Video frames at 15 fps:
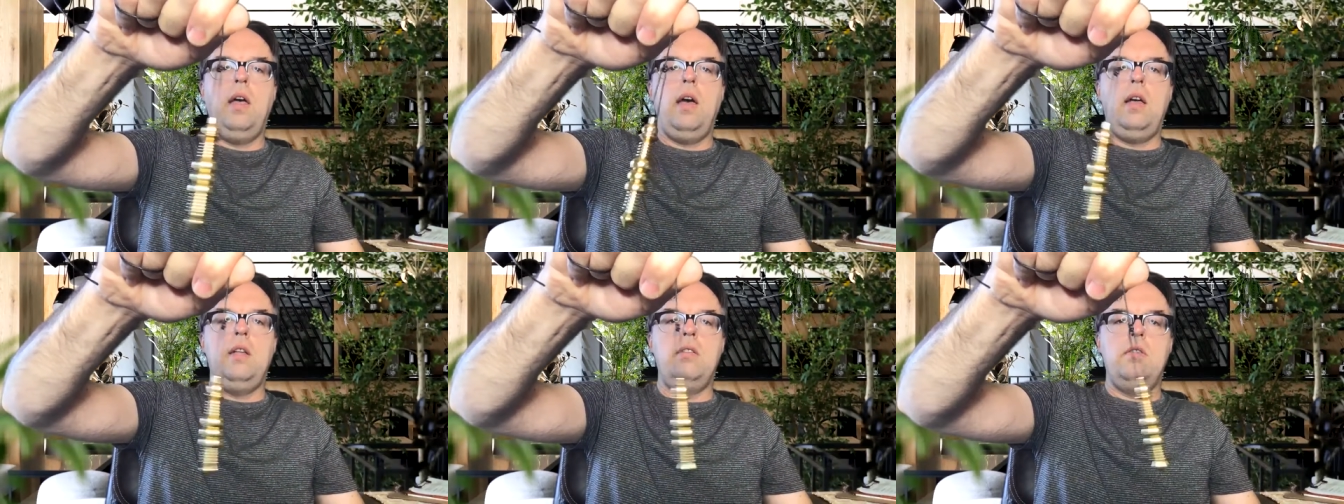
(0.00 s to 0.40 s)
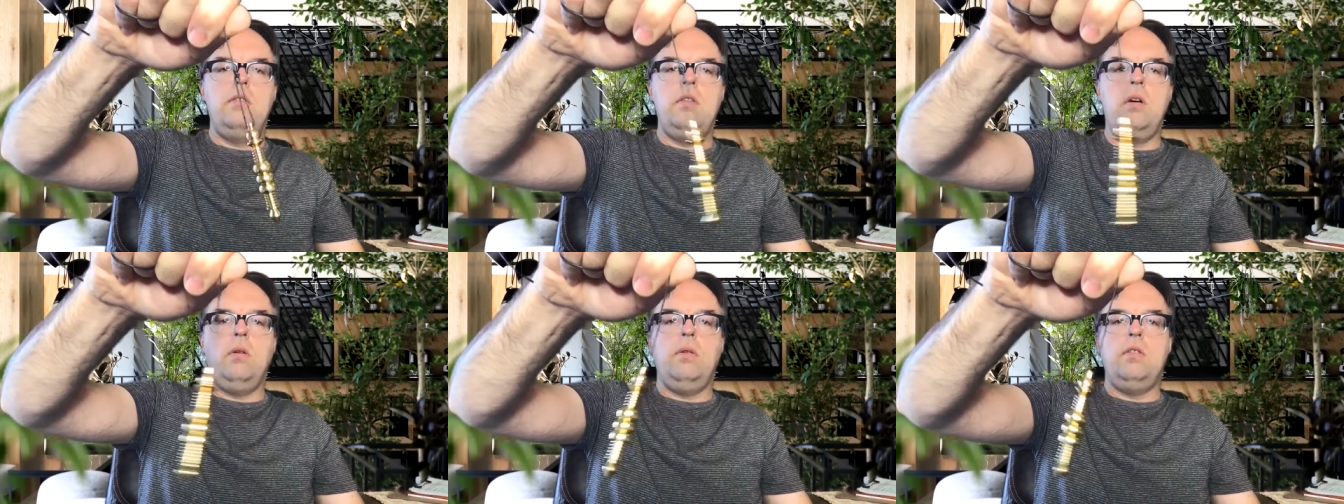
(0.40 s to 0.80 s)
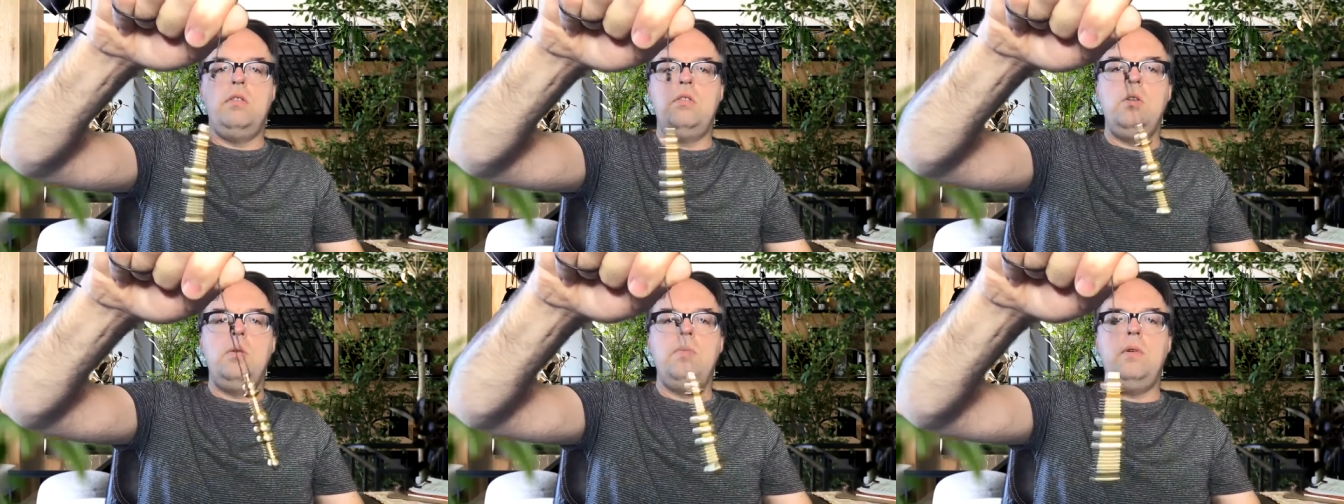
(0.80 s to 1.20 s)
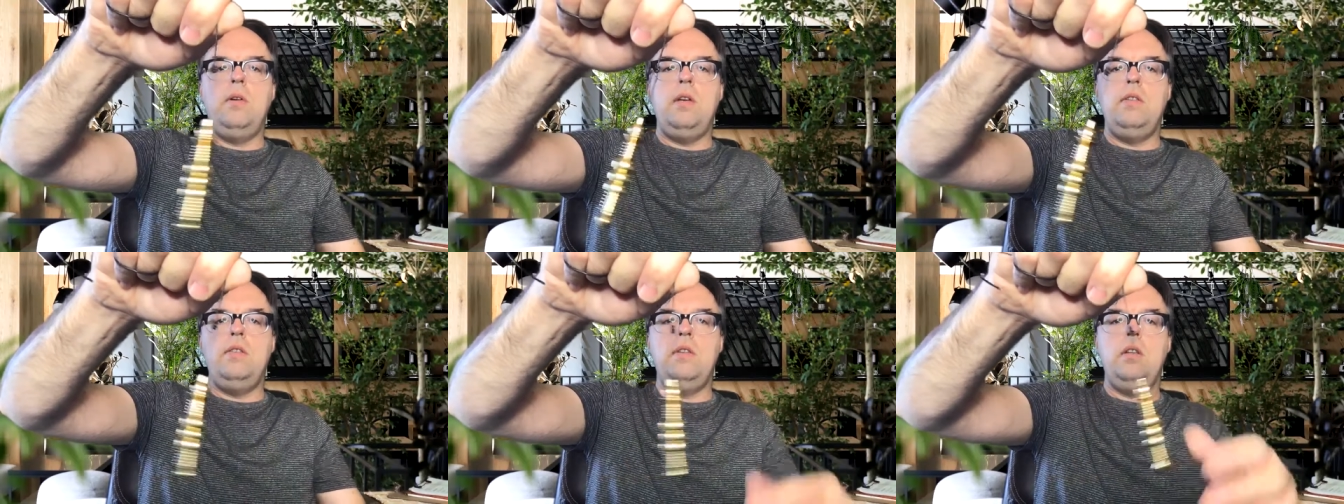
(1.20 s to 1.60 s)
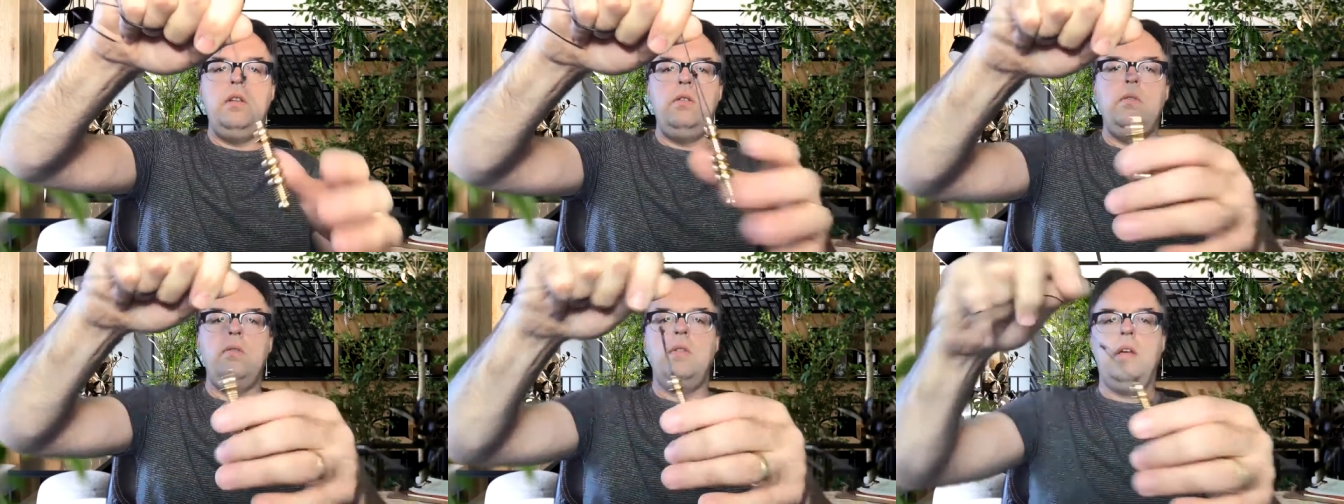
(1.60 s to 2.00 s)
And so it's super easy to
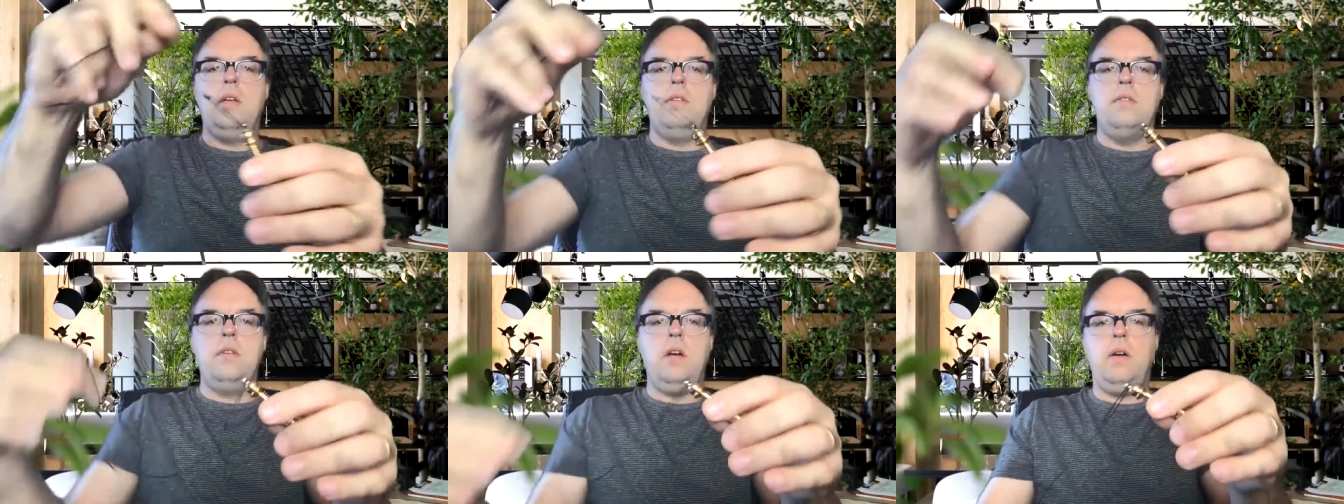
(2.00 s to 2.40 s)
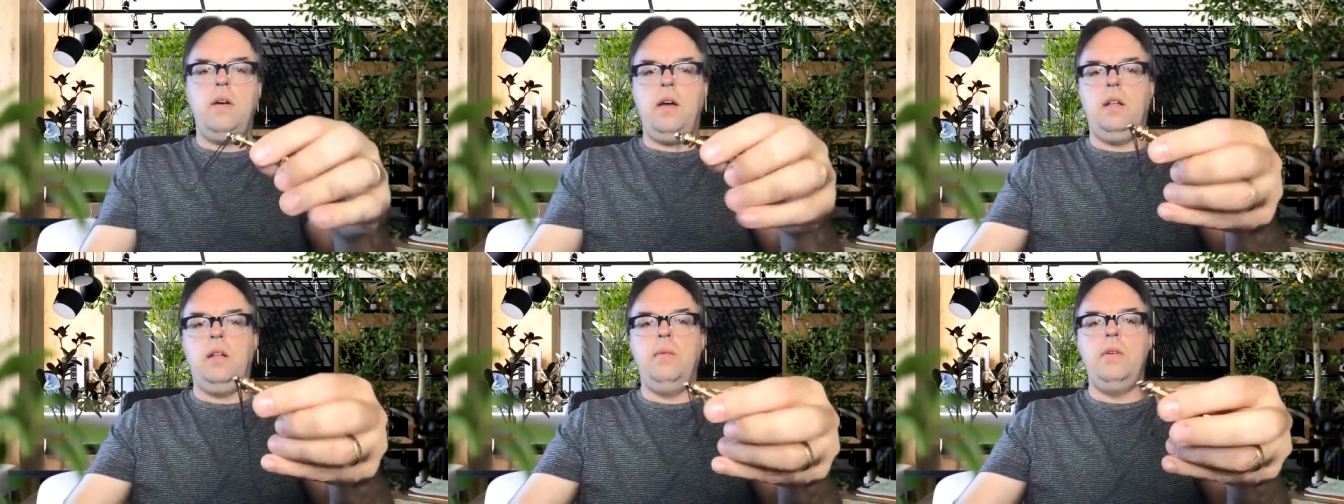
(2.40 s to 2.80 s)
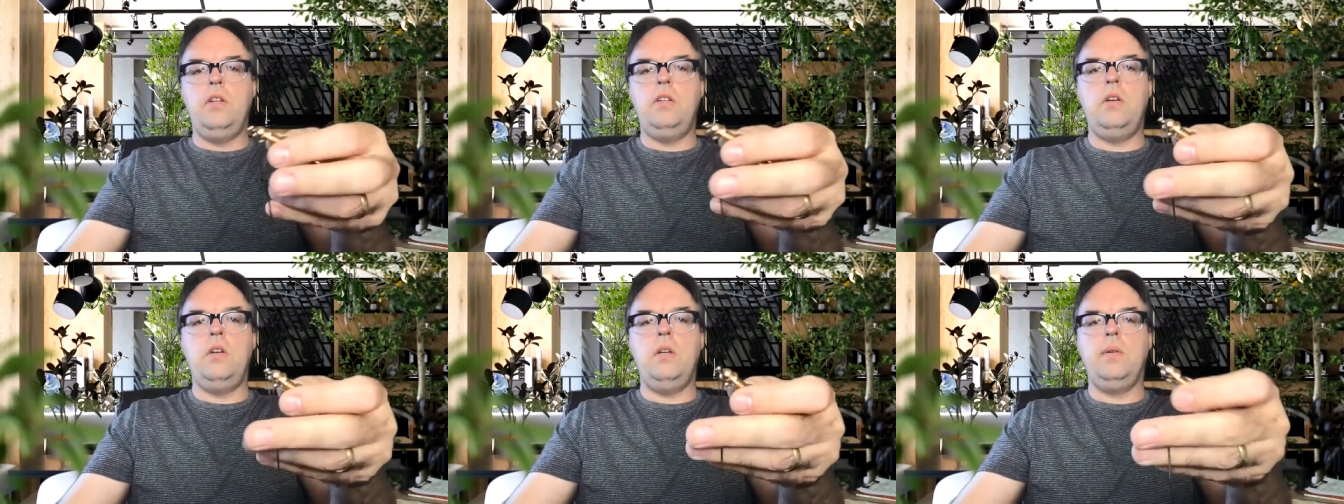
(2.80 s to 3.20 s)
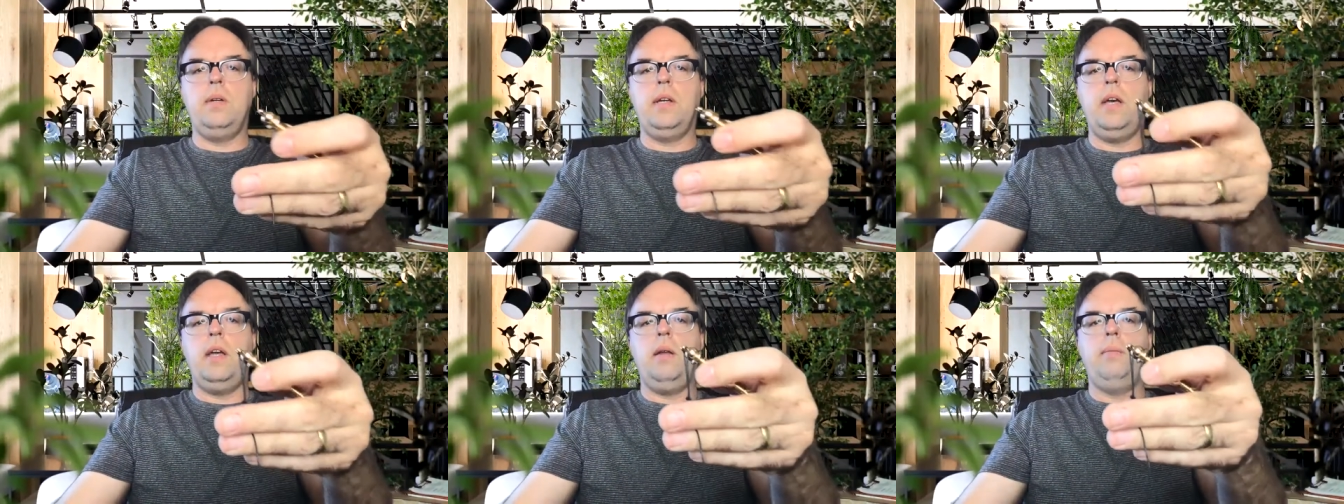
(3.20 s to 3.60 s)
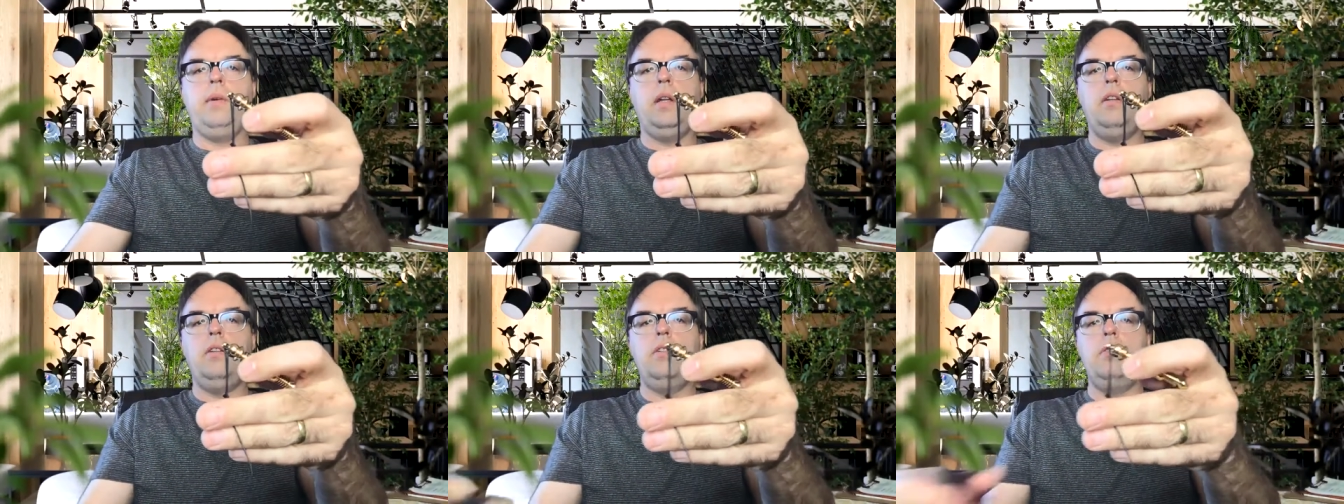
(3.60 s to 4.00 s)
do this. All right, let me show you again. I'm
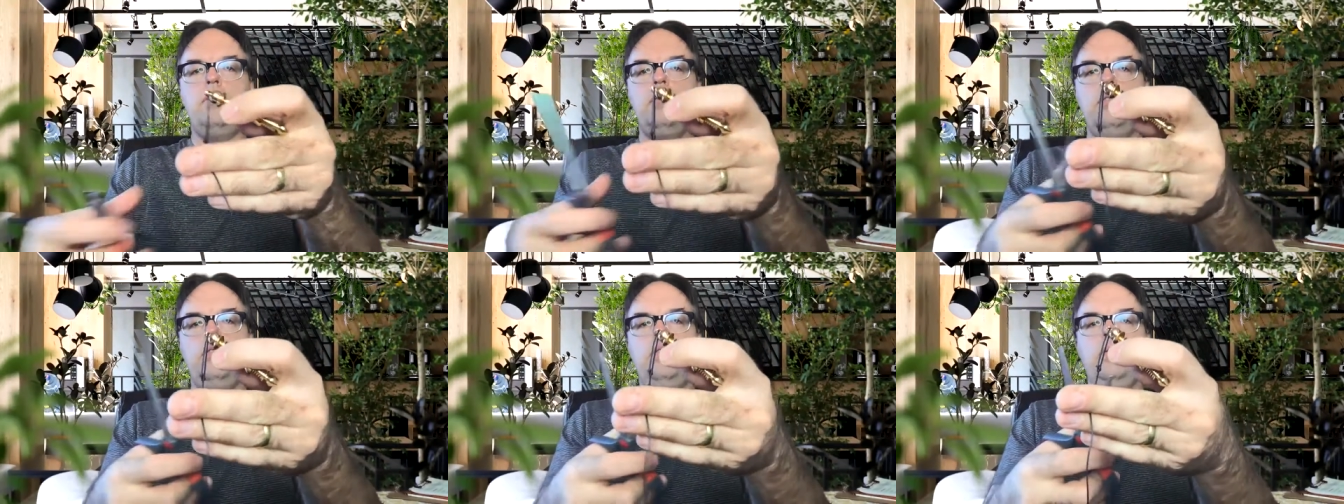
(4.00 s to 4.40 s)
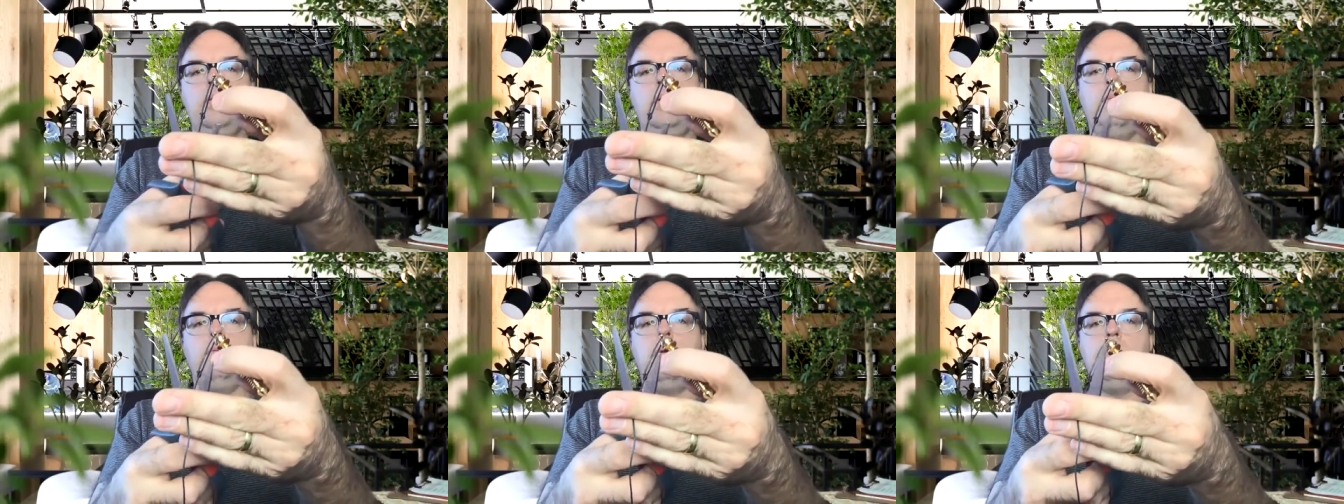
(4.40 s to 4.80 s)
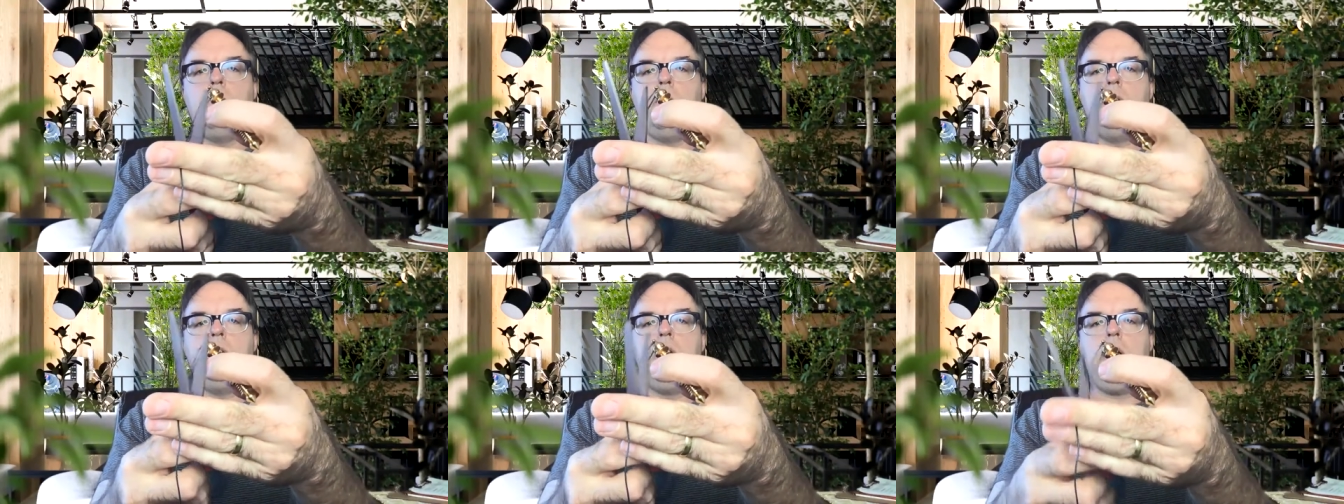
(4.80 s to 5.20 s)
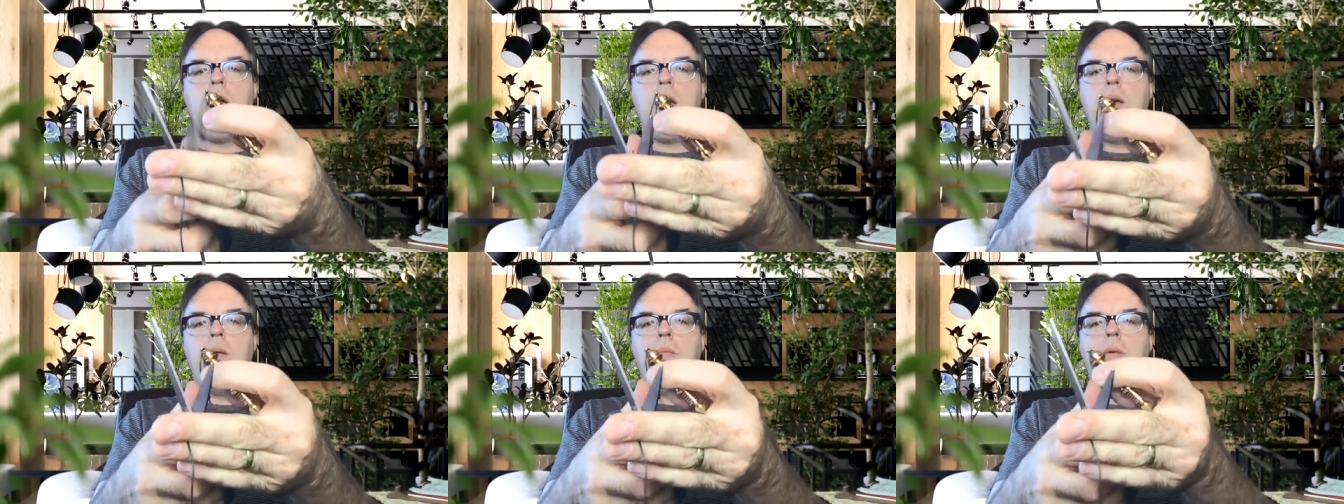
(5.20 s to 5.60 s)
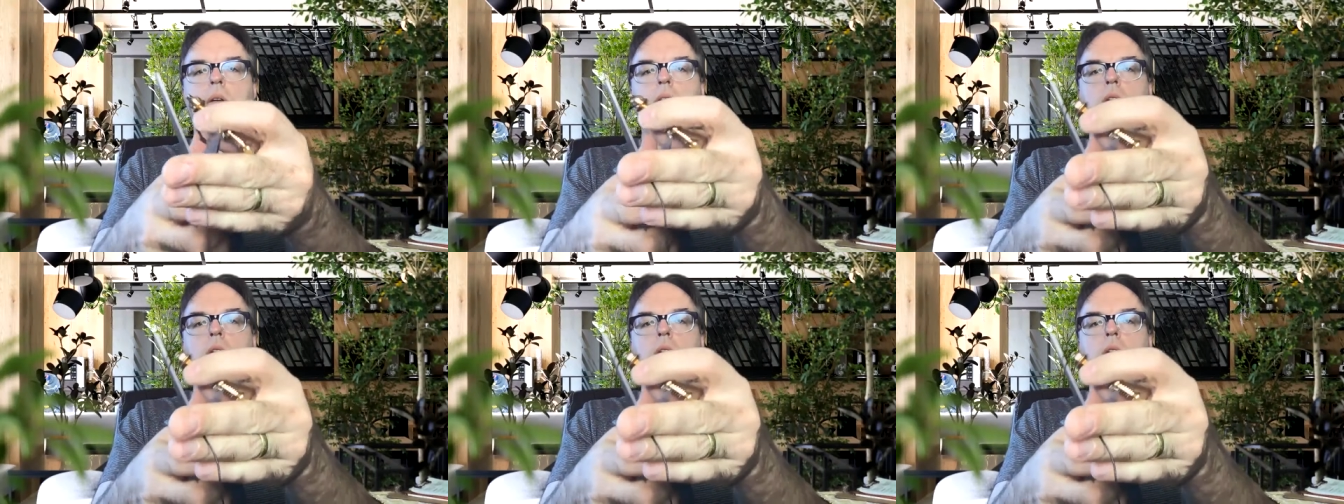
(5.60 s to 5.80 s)
going to just do it one more time.